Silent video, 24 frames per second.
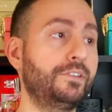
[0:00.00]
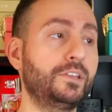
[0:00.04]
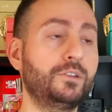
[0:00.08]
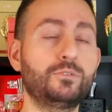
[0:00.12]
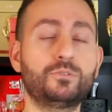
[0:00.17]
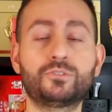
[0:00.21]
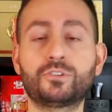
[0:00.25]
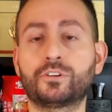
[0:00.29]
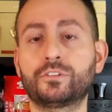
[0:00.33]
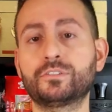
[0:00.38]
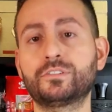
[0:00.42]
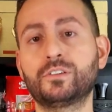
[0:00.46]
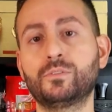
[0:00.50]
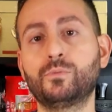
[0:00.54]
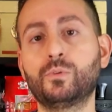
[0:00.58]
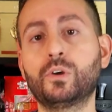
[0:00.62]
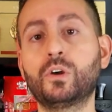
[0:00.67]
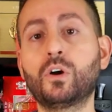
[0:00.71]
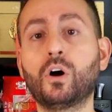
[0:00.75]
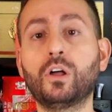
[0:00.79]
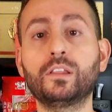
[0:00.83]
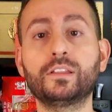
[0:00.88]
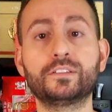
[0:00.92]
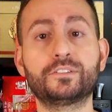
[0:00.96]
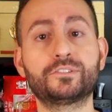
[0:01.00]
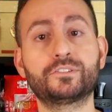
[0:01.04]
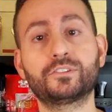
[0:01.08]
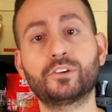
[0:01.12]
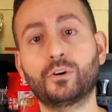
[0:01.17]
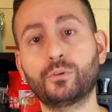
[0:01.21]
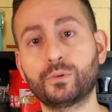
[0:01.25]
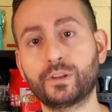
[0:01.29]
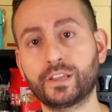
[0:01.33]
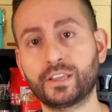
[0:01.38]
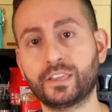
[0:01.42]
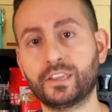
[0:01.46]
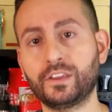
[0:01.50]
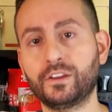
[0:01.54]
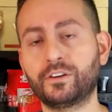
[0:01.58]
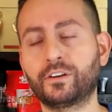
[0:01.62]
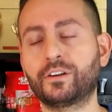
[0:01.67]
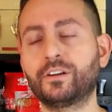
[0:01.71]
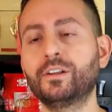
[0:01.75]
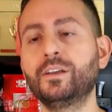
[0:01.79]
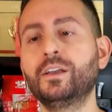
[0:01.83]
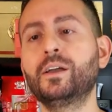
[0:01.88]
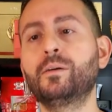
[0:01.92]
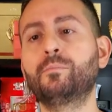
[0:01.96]
in New Jersey, we call it soda
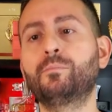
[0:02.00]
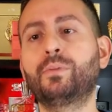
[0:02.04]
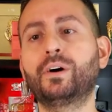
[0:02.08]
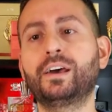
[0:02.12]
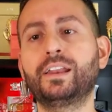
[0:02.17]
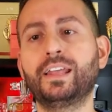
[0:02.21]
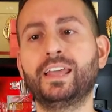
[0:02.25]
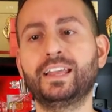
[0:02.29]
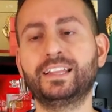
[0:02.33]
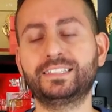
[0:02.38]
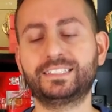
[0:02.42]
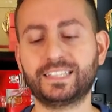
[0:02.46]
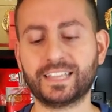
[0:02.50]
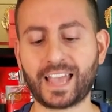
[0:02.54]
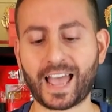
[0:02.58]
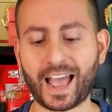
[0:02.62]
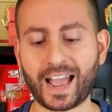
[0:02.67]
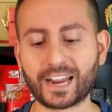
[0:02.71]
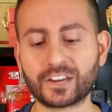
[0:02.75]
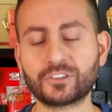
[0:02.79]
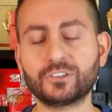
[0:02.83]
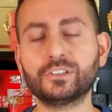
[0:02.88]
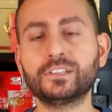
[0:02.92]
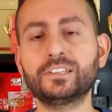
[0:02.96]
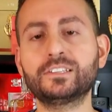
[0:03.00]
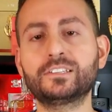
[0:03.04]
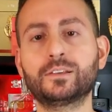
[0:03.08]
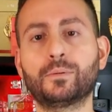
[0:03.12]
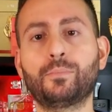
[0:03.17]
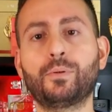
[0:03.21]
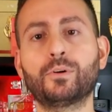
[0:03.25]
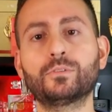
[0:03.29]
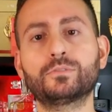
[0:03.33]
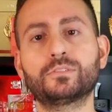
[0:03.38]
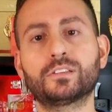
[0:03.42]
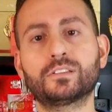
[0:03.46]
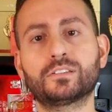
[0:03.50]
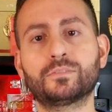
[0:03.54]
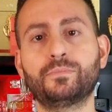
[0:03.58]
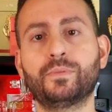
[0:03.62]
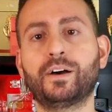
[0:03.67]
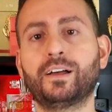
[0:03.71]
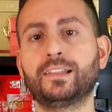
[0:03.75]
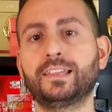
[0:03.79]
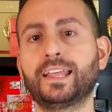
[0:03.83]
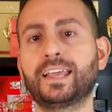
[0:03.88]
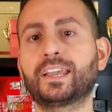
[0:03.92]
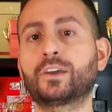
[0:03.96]
here, but it's actually supposed to
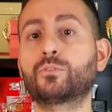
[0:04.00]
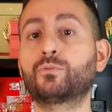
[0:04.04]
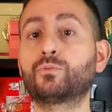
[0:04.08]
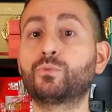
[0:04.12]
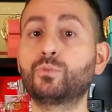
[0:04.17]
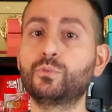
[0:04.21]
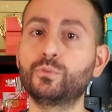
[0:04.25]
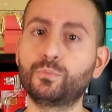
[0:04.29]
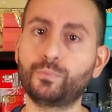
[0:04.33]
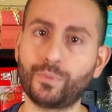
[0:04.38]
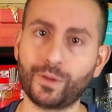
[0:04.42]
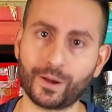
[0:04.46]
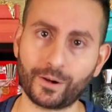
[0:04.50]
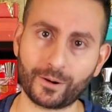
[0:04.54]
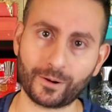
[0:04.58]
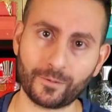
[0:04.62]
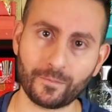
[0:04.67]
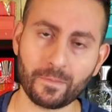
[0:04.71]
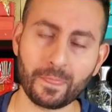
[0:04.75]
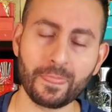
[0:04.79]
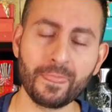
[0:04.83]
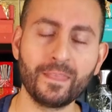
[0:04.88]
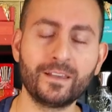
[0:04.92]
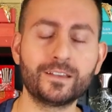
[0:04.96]
smell like root beer.